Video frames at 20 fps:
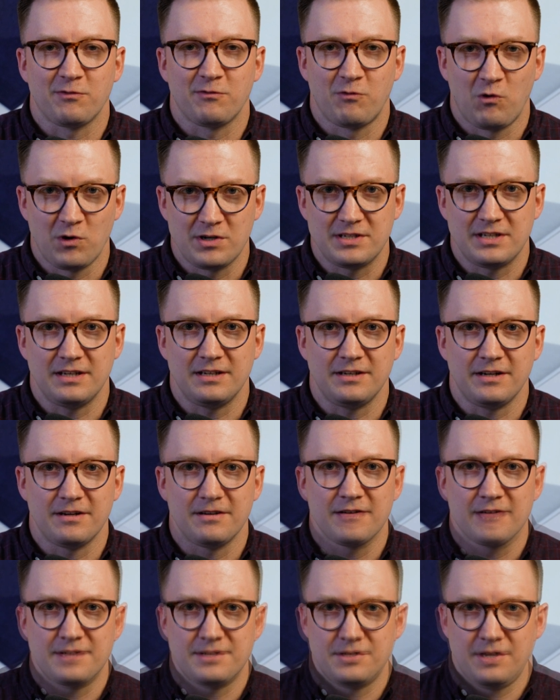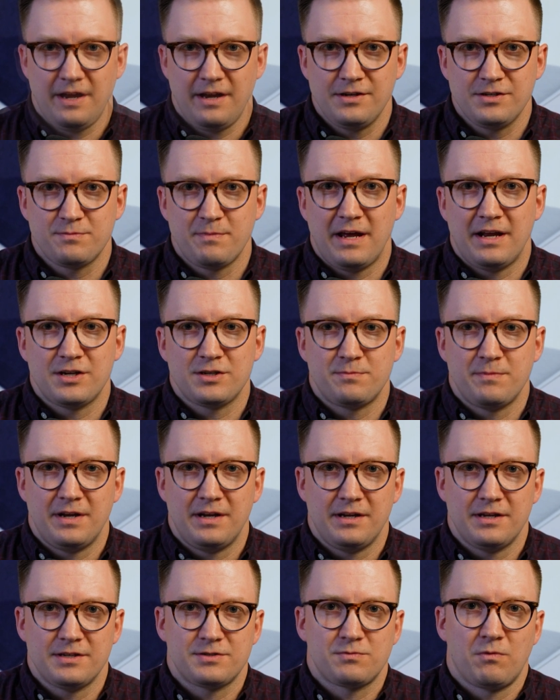14 years. Change
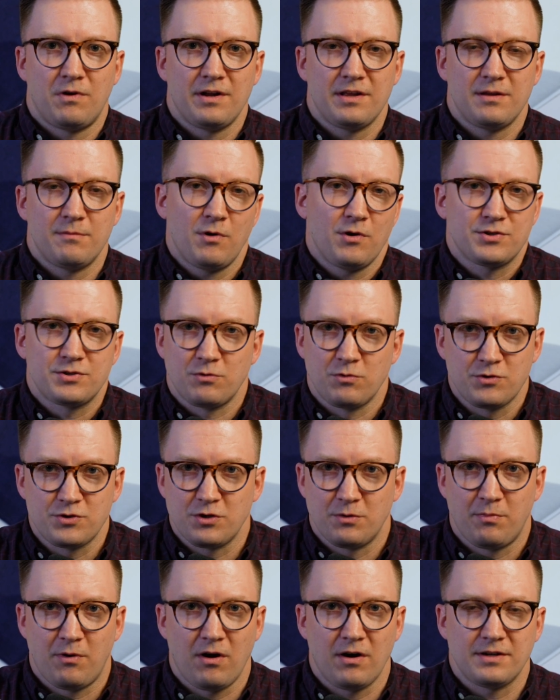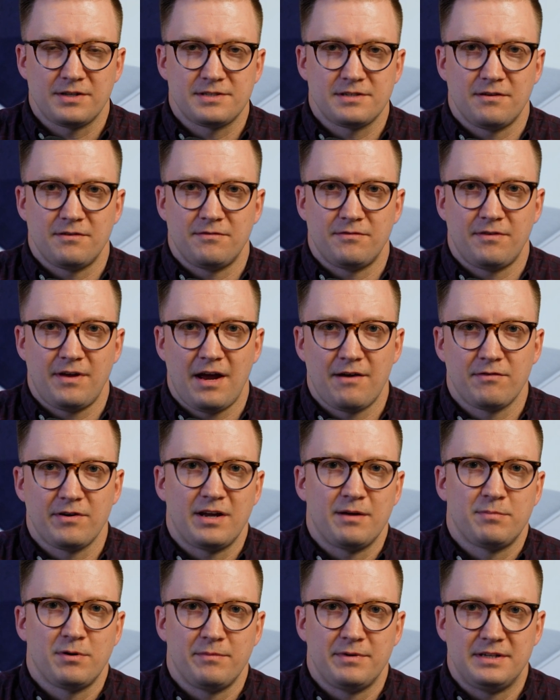management is one of the most crucial parts of every
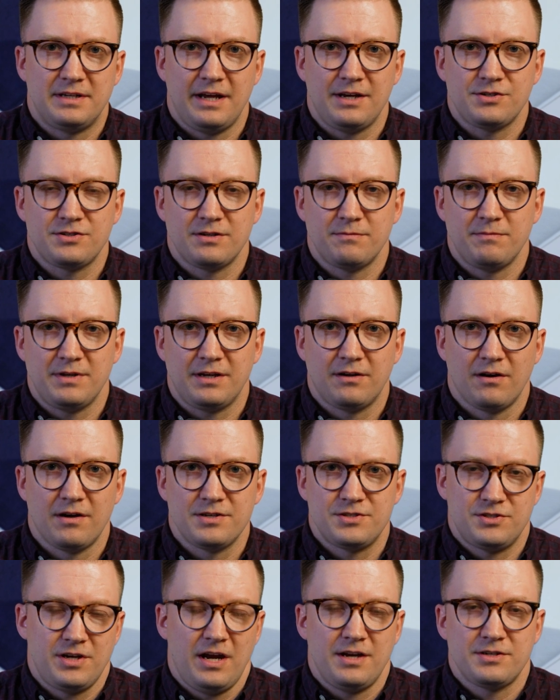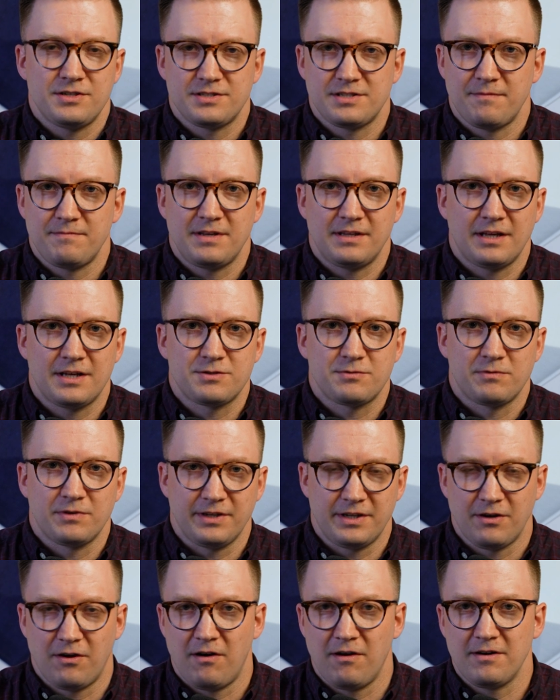implementation because change is something that's
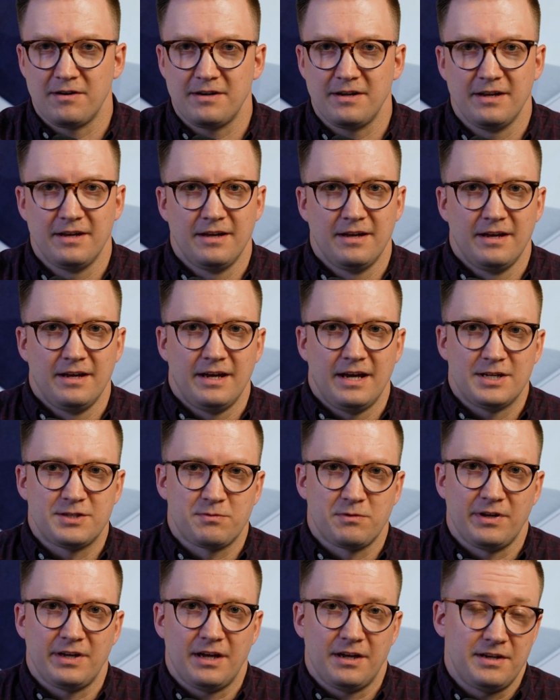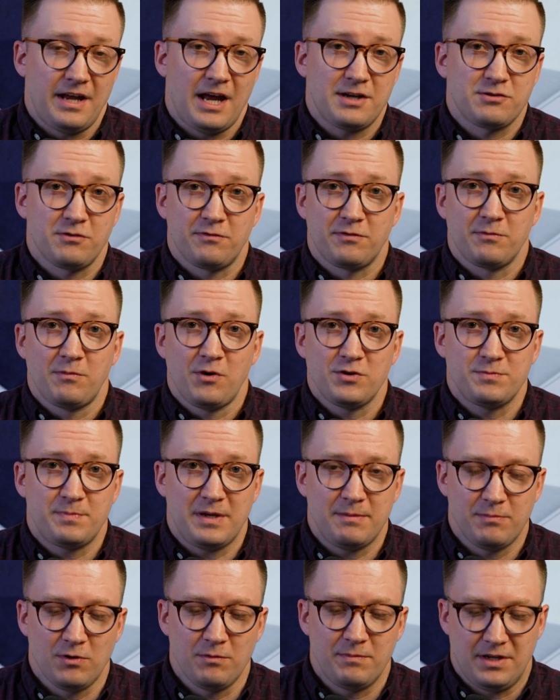really hard. It's really unnatural for most
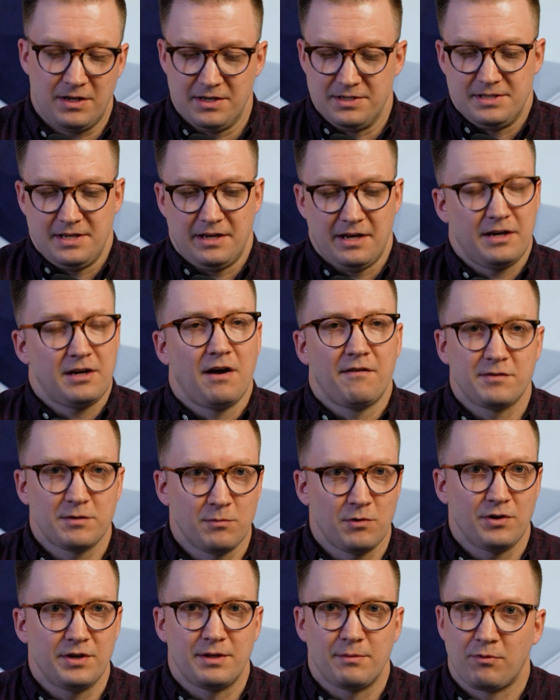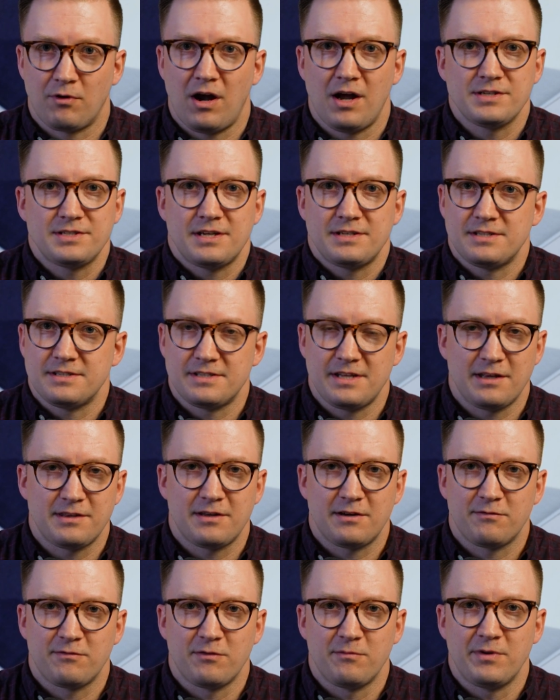people because they get comfortable in the processes that
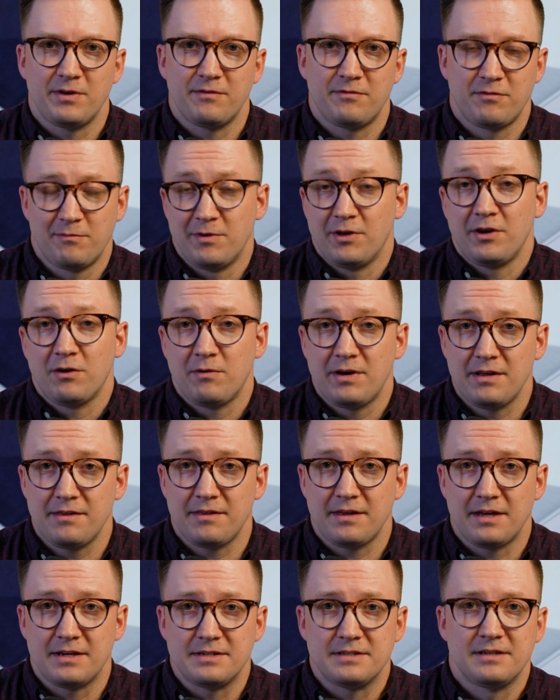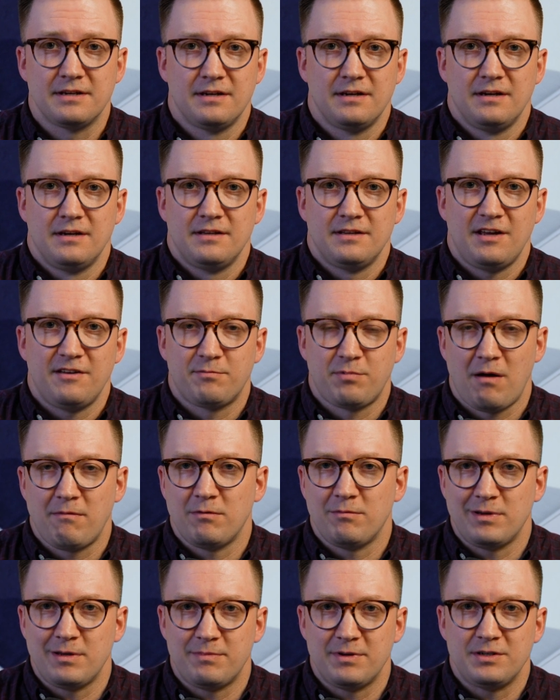they're familiar with, and they've
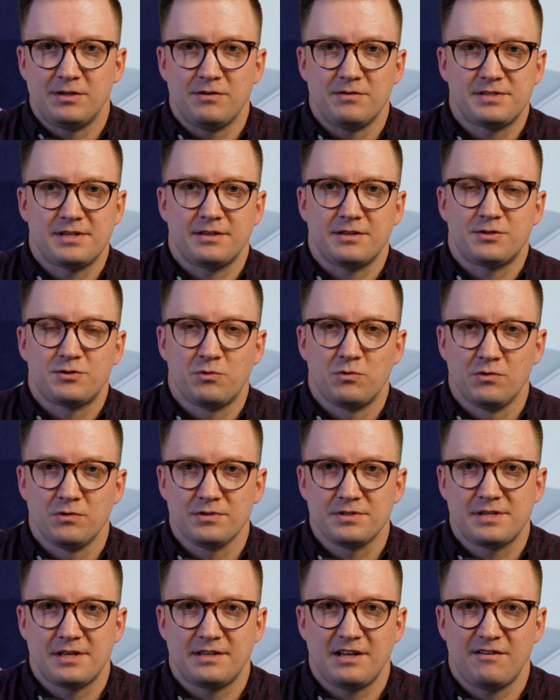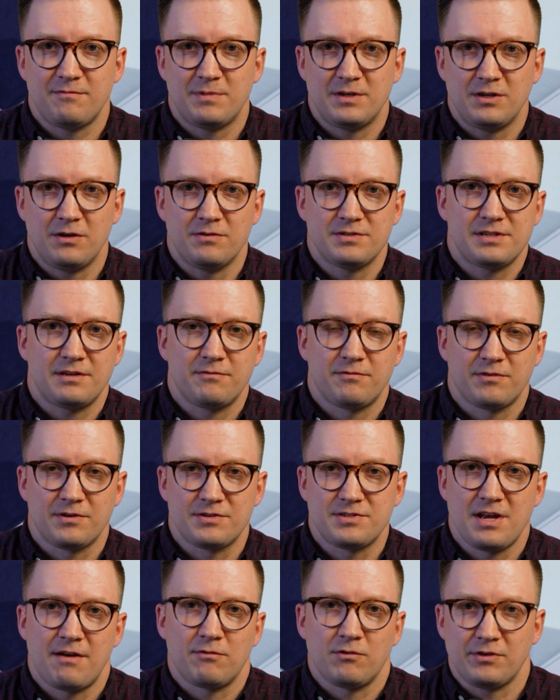probably been using the tools that they've been using for
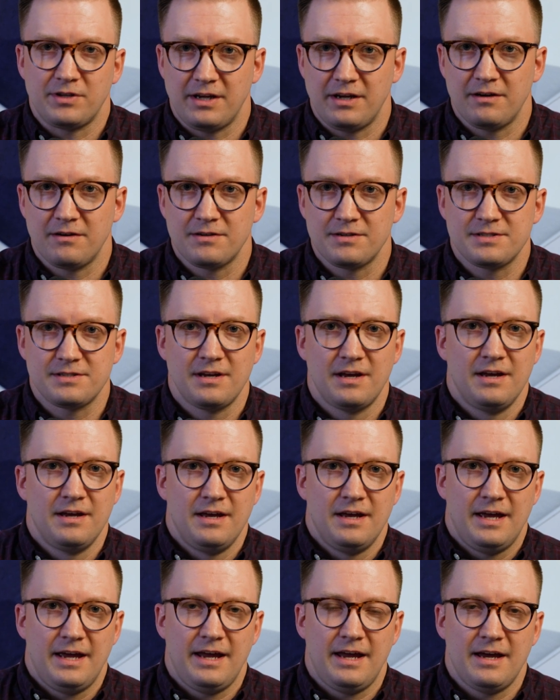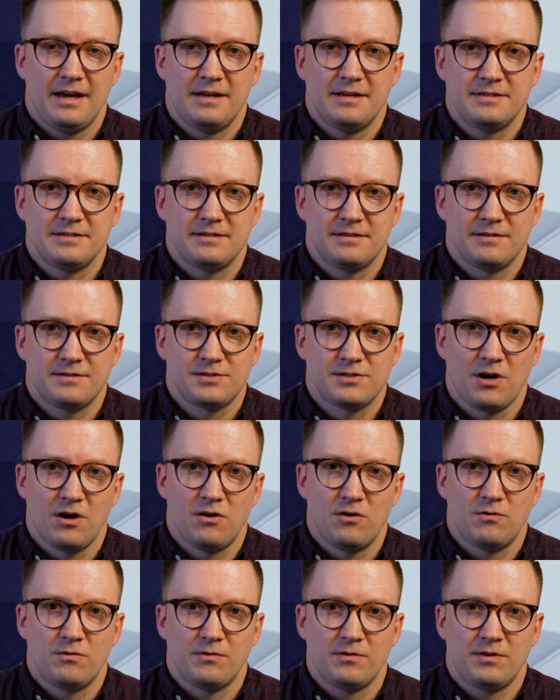several years. And
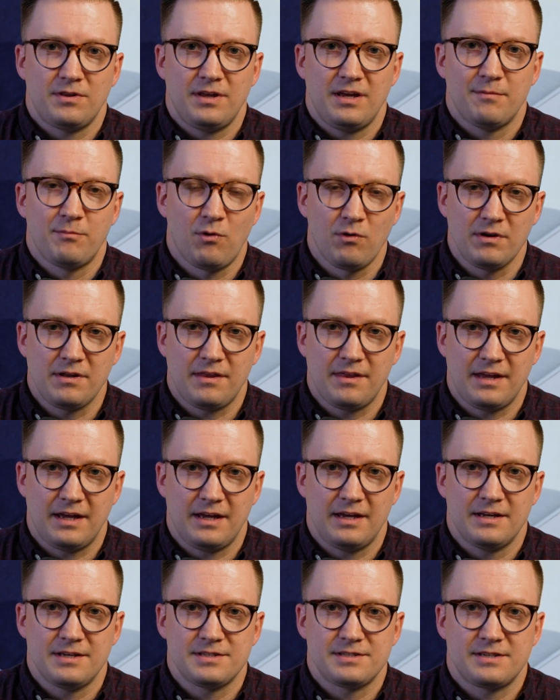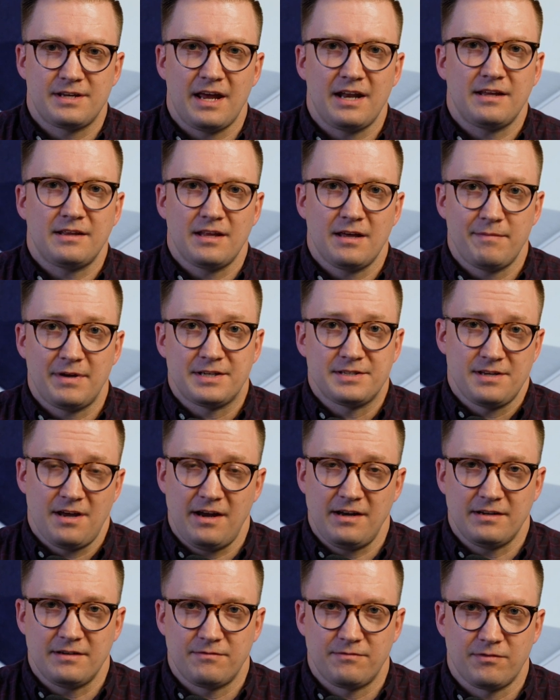so the important thing is getting them
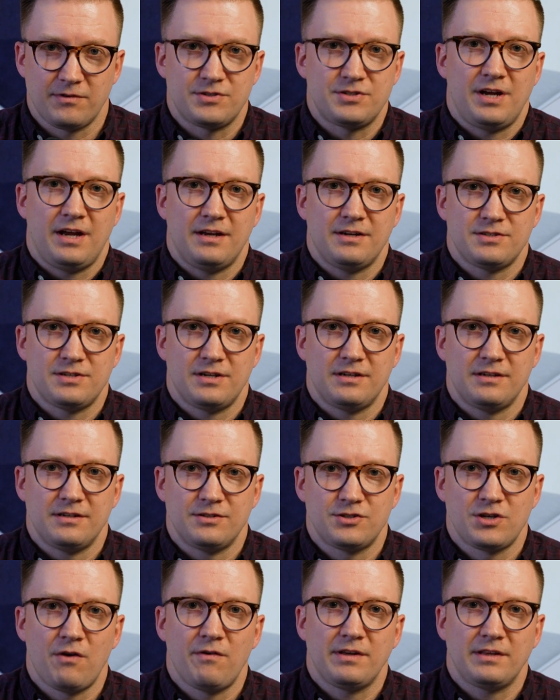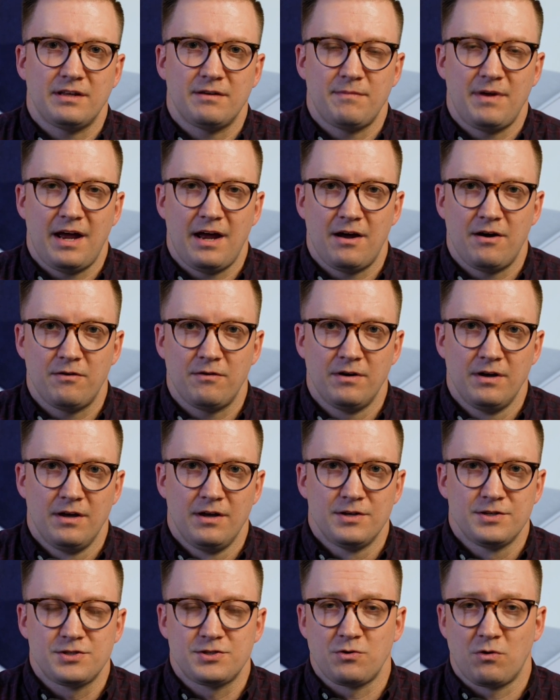excited for change and showing them how
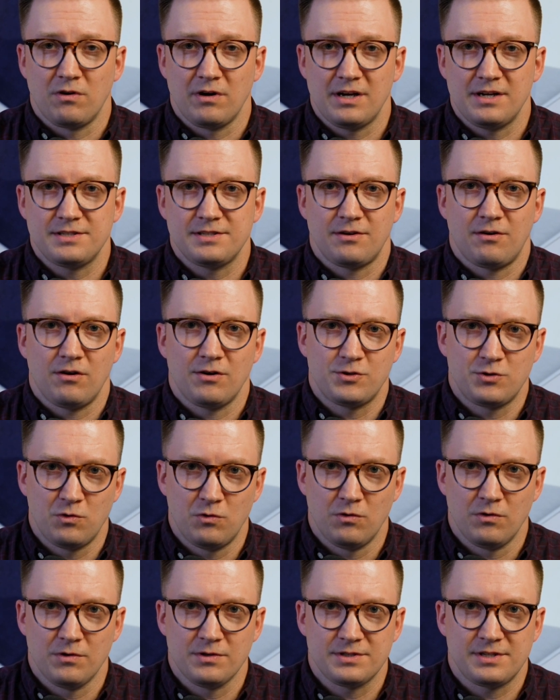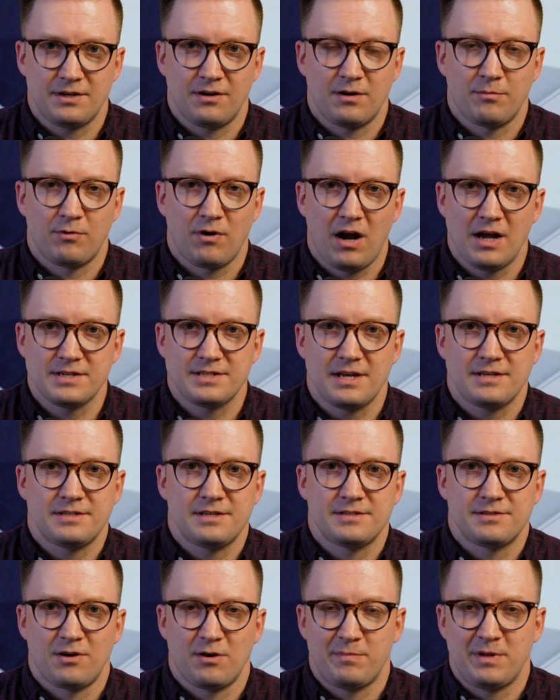STORIS and our tools and our
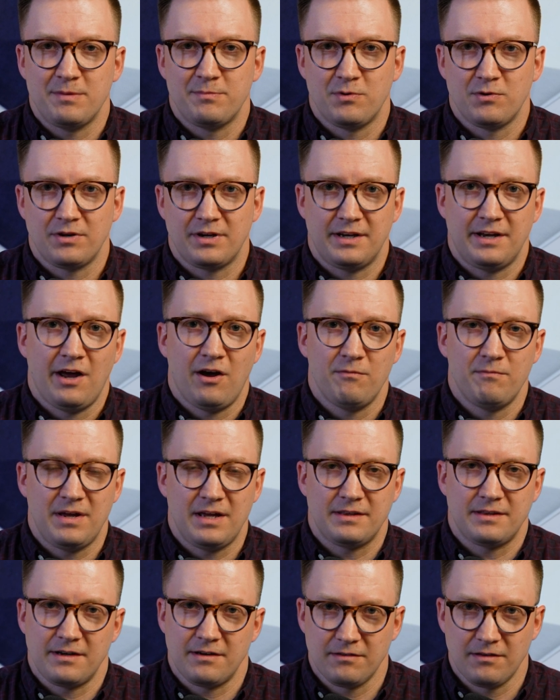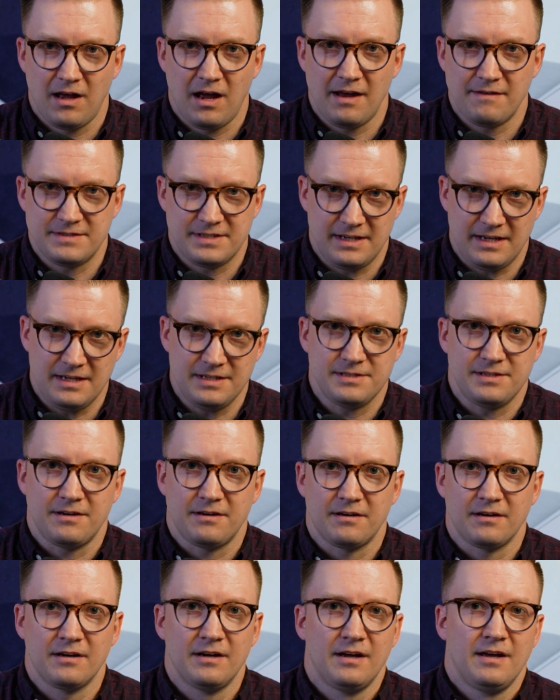processes and our people can help make their lives
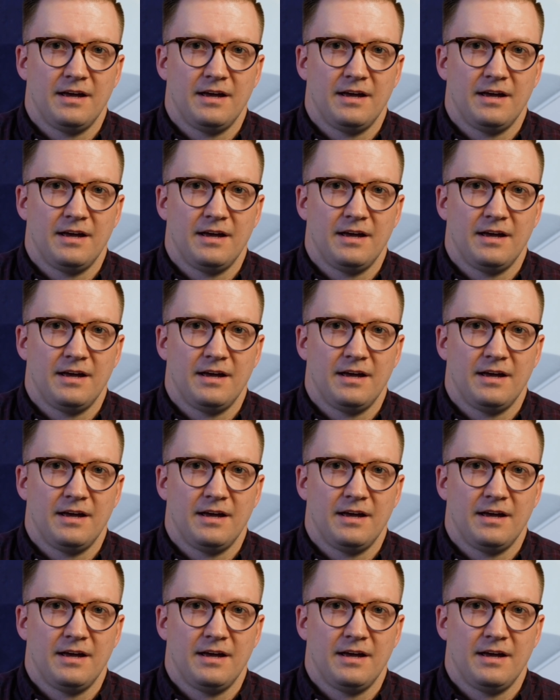easier.